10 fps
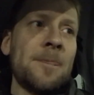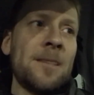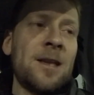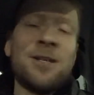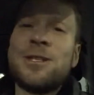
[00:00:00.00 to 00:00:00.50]

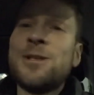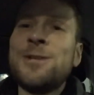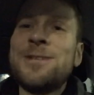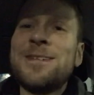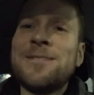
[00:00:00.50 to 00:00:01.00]

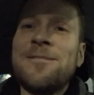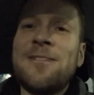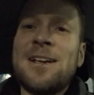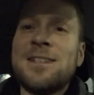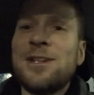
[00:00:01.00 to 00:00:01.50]
excuses are
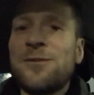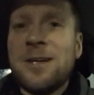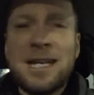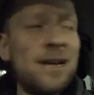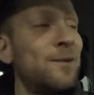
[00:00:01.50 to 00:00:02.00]
fastly
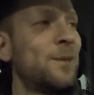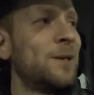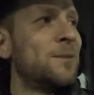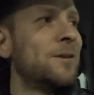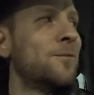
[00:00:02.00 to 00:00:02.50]
running out,
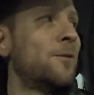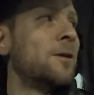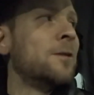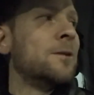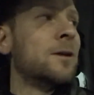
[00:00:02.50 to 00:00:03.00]
people, of why
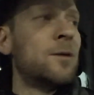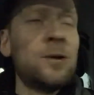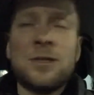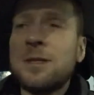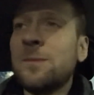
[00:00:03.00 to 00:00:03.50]
you're not
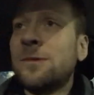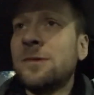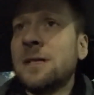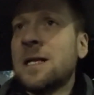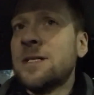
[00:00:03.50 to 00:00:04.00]
watching Paul
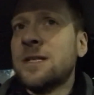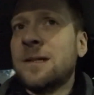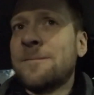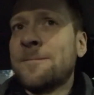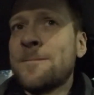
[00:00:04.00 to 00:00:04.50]
Naschy.
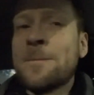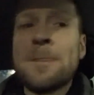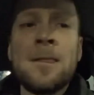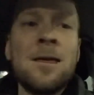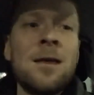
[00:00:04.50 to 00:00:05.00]

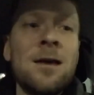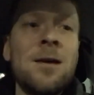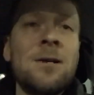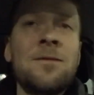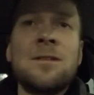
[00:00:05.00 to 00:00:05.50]

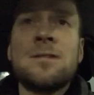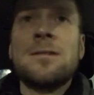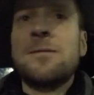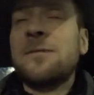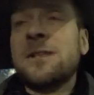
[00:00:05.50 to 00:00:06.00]
Uh, it's,
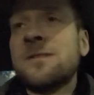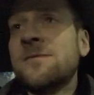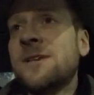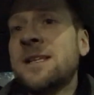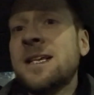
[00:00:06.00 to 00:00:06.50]
I've had some
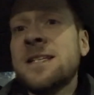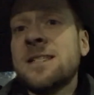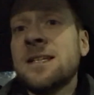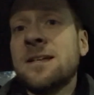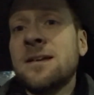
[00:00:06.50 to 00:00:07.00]

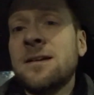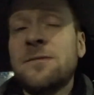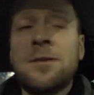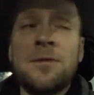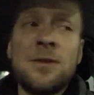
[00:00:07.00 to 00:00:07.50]
fantastic uh,
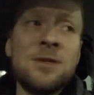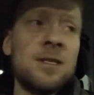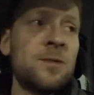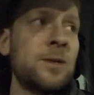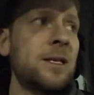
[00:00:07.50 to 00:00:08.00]
reviews
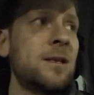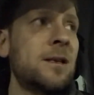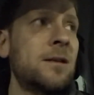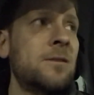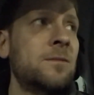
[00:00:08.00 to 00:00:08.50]
this week,
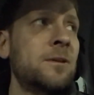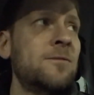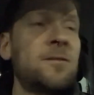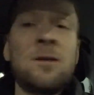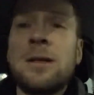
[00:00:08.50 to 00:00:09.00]
and I'll be
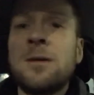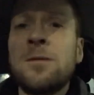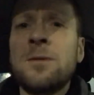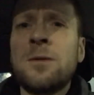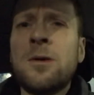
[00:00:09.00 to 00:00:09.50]
following up
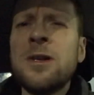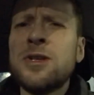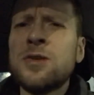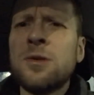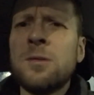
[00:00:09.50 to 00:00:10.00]
with quite a
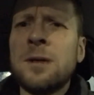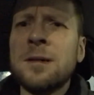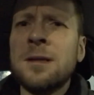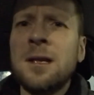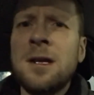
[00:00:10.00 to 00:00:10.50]
short one
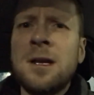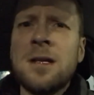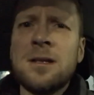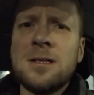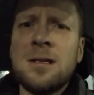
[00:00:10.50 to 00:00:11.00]

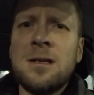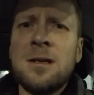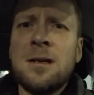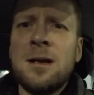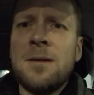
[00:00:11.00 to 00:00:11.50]
because
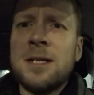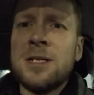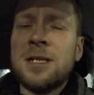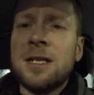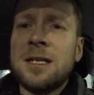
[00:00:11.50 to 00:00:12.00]
uh, I'm
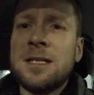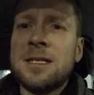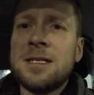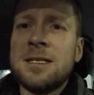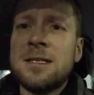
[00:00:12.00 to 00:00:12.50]
actually this
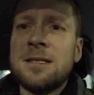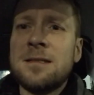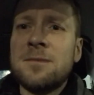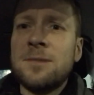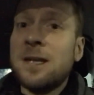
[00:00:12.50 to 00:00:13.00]

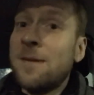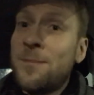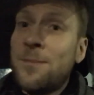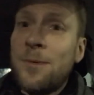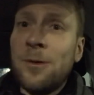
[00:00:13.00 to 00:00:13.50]
is Monday
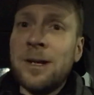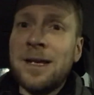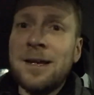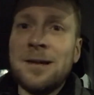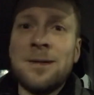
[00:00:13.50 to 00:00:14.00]

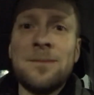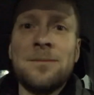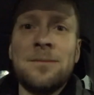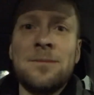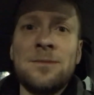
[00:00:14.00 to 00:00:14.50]
morning, and I'm
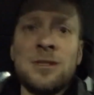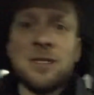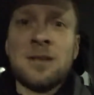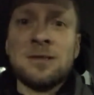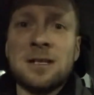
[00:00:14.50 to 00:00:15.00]

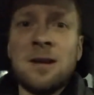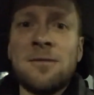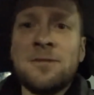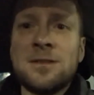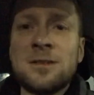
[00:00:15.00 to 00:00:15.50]
just got to the
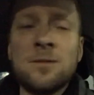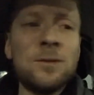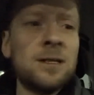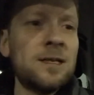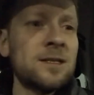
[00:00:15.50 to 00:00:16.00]
office at
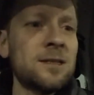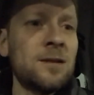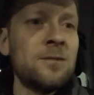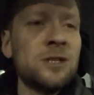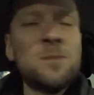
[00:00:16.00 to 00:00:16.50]
work, so
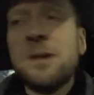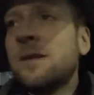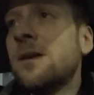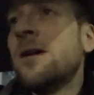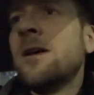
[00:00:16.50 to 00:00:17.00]
I'll just
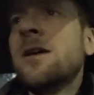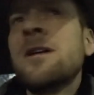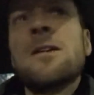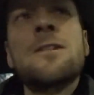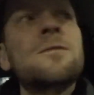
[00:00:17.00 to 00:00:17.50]
be
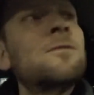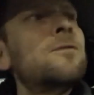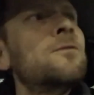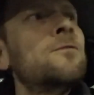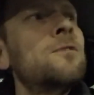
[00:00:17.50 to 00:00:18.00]
kind of
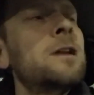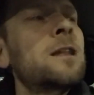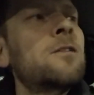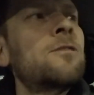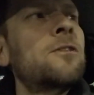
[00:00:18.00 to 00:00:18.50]

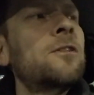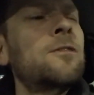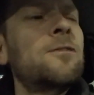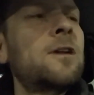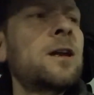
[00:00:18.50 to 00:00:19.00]
running through
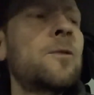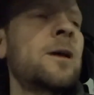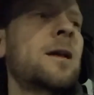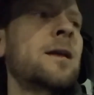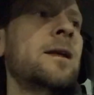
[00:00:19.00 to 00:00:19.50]
very
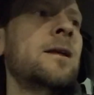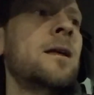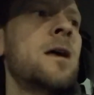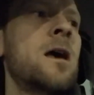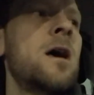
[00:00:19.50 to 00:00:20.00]
quickly
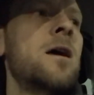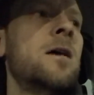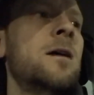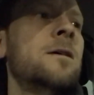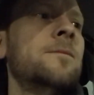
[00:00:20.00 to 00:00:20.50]

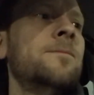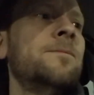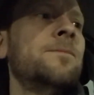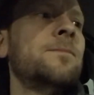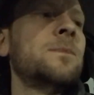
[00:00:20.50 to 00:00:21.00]
um,
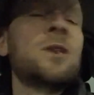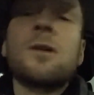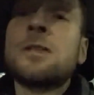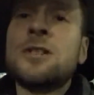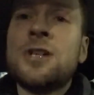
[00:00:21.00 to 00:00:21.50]

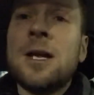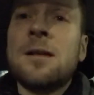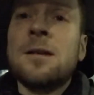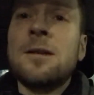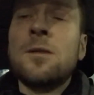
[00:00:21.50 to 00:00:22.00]
Dr.
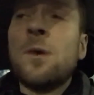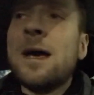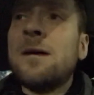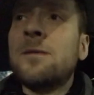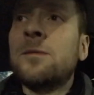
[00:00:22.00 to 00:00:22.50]
Jekyll and the
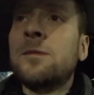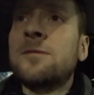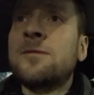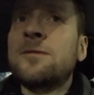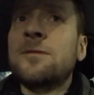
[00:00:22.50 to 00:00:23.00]

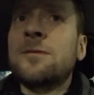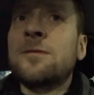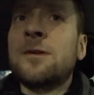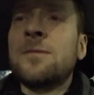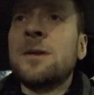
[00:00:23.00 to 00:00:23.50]
Werewolf
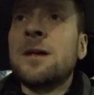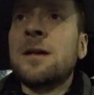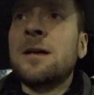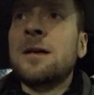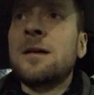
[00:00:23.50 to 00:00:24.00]
from
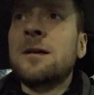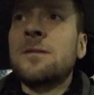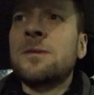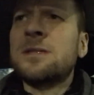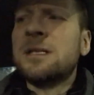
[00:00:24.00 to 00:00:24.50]
uh,
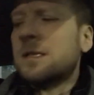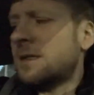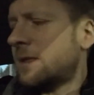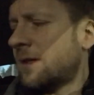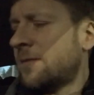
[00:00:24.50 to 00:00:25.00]
what's this
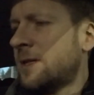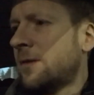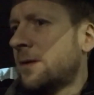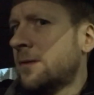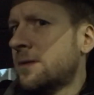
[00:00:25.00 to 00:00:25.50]

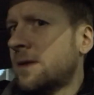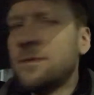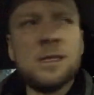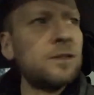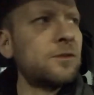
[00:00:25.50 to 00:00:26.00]
71 or
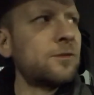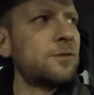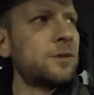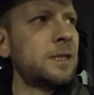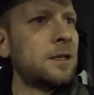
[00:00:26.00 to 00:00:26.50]

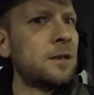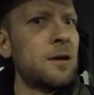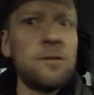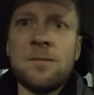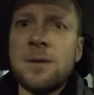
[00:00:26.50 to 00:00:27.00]
73 I
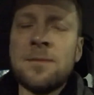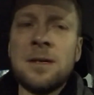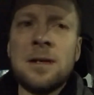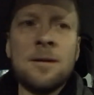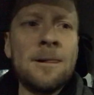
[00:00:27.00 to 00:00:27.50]
can't remember
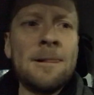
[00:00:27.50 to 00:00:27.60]
now